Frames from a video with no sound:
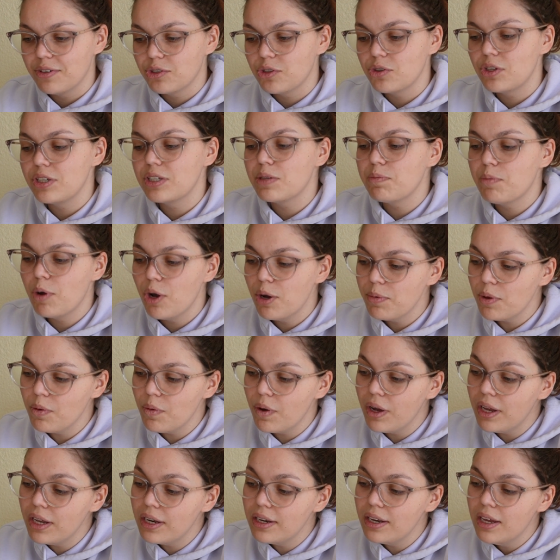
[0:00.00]
So there's a purple
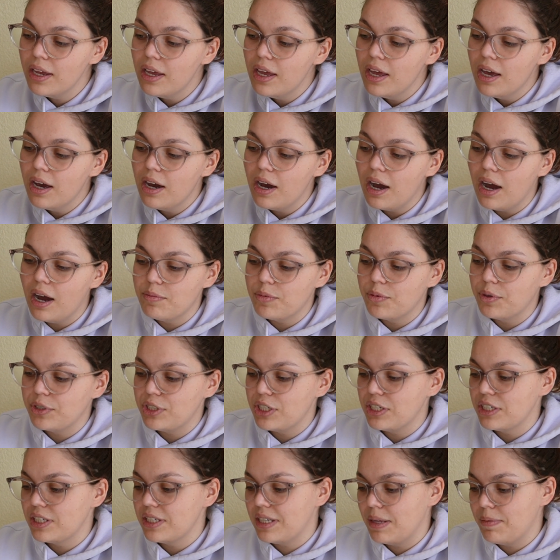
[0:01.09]
one, which
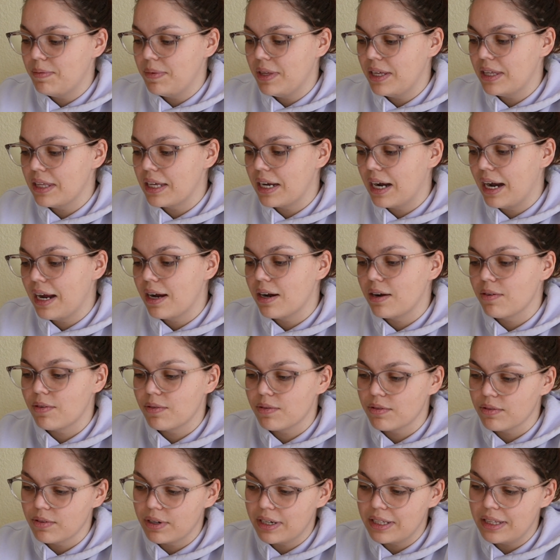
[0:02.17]
is just something that I
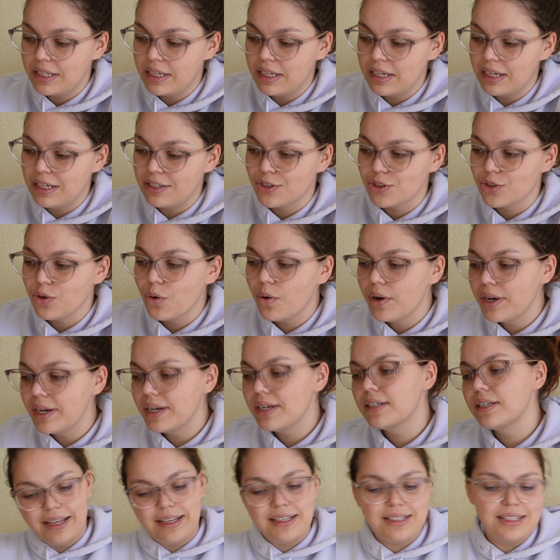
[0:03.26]
really enjoyed,
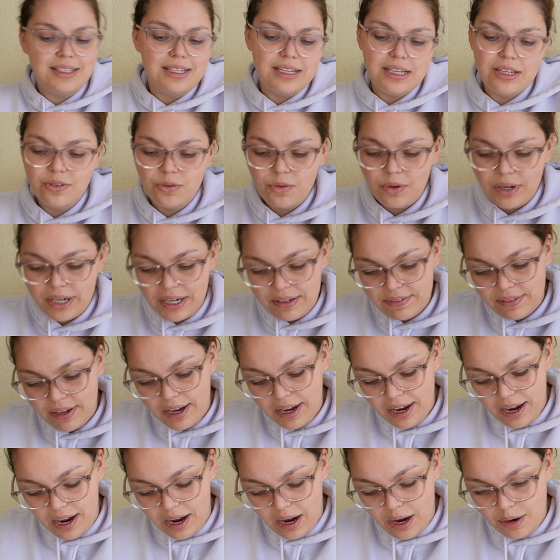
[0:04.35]
like a scene or
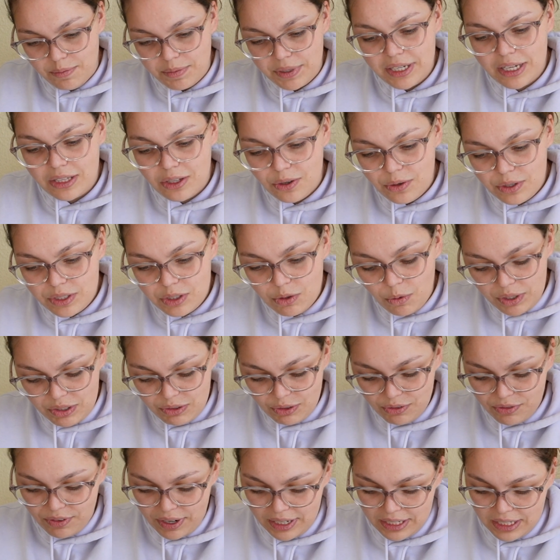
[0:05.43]
whatever. Yellow is always
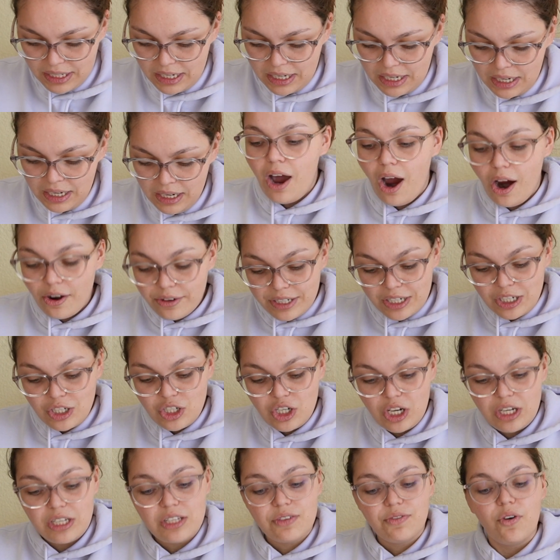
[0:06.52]
funny. Orange
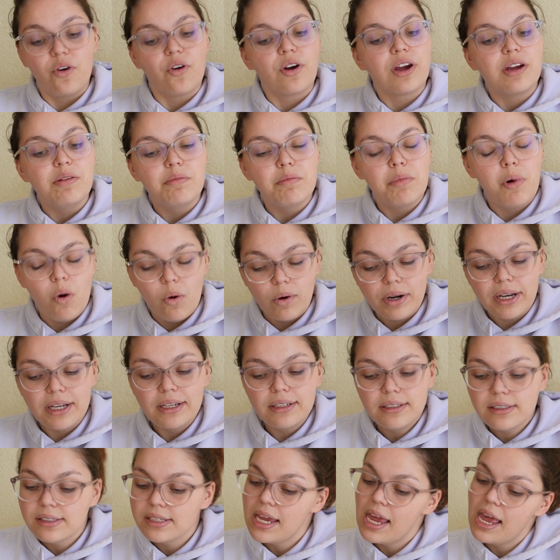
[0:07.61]
is for
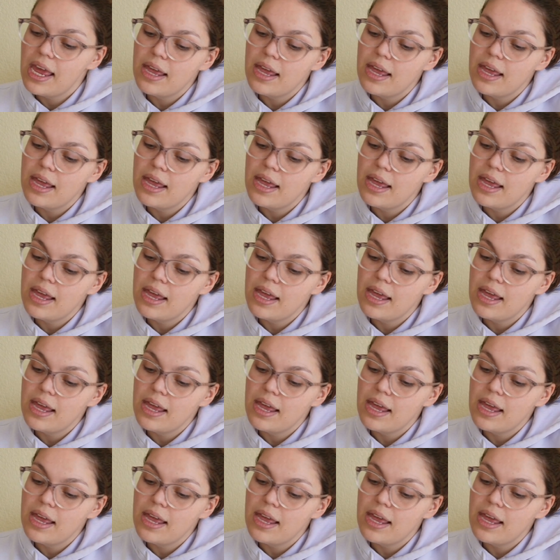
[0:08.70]
important.